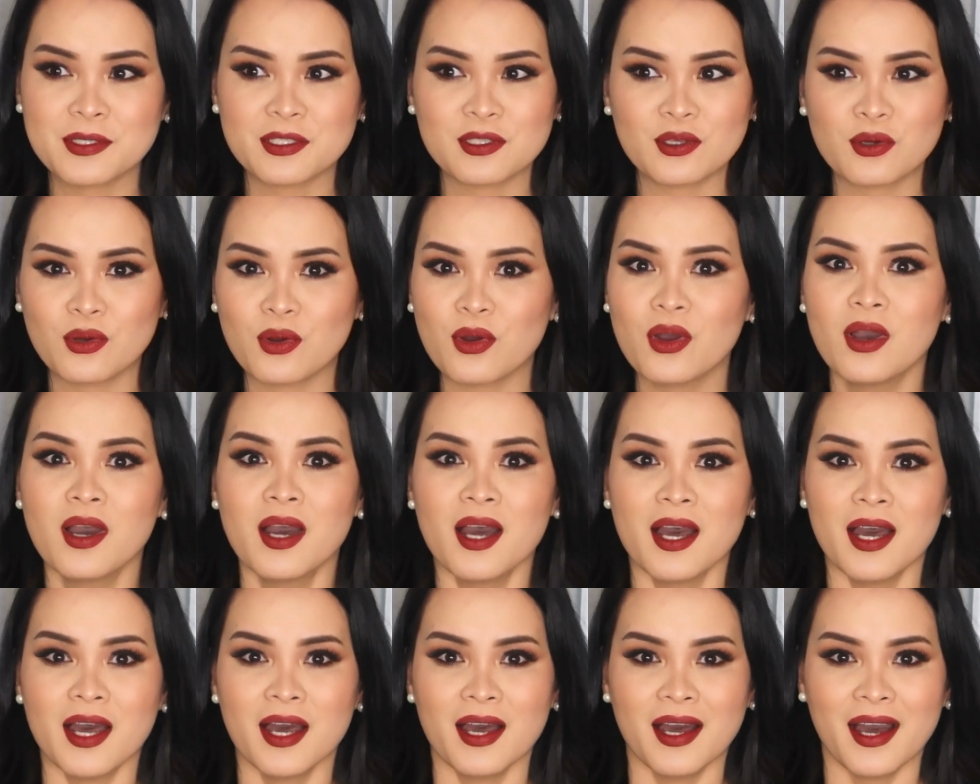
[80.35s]
So
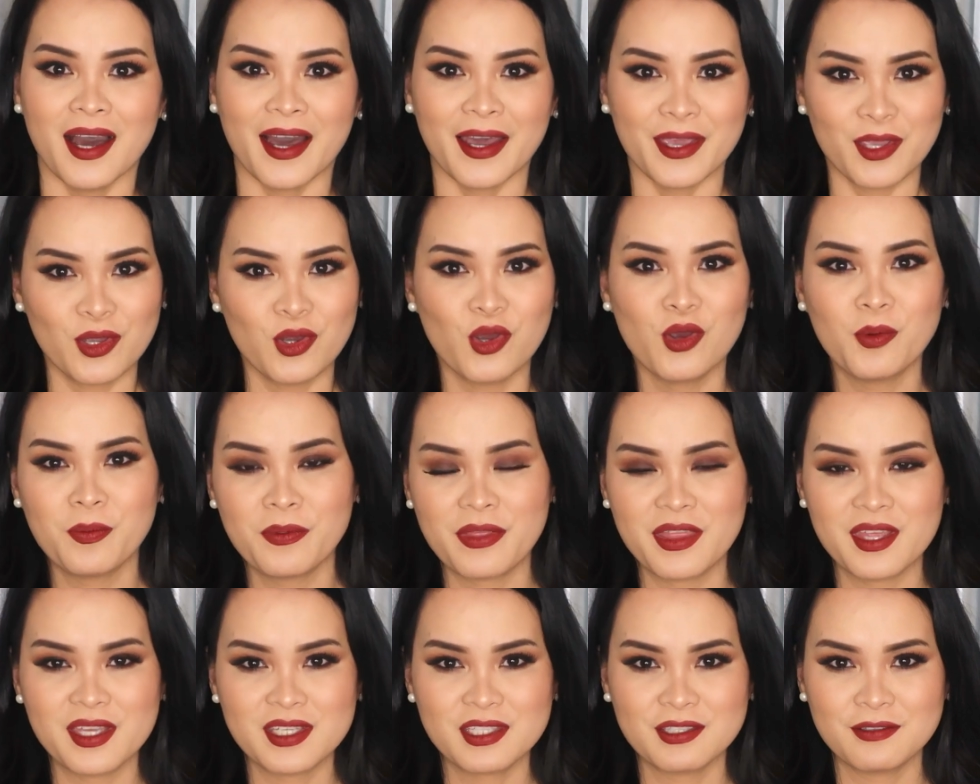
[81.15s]
I
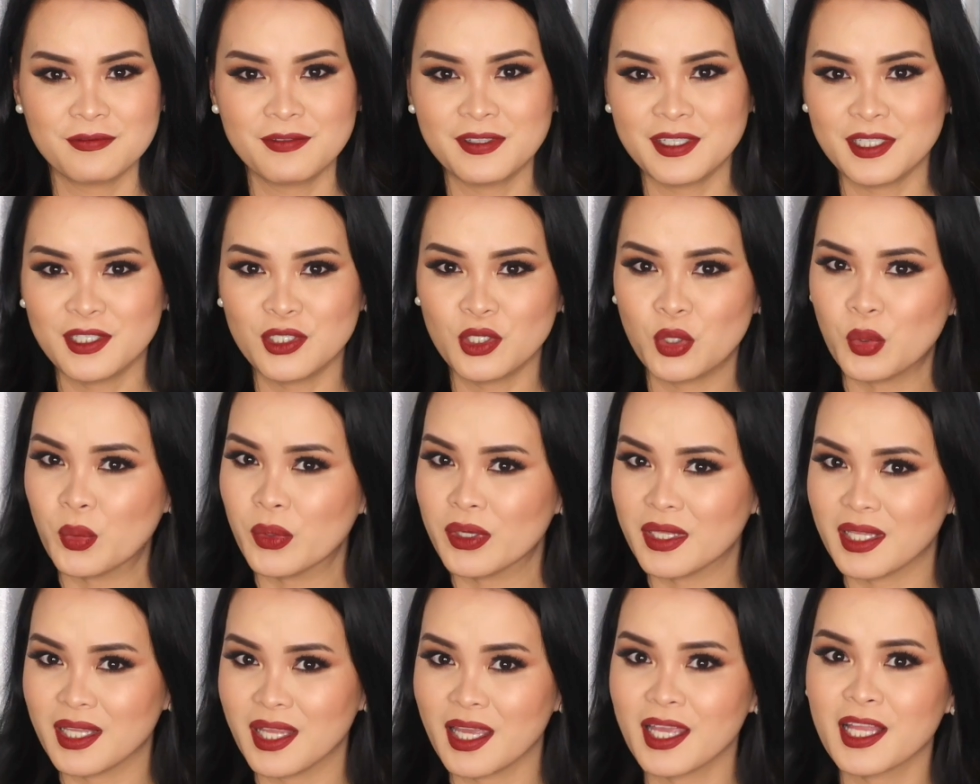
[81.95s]
hope this video
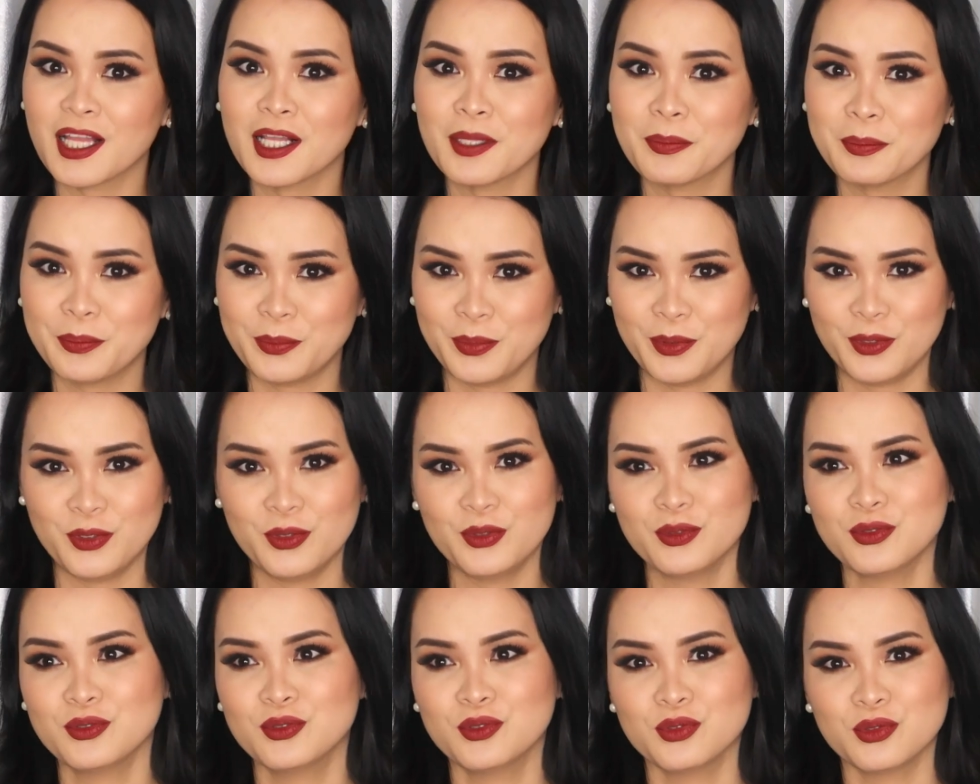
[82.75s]
will help
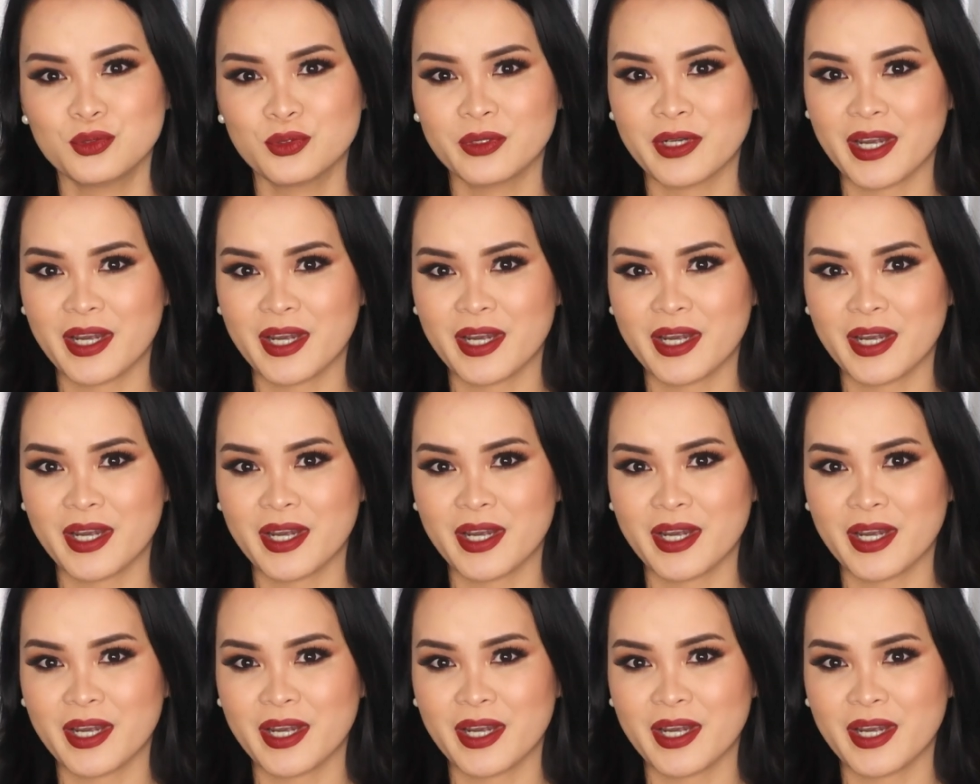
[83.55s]
you to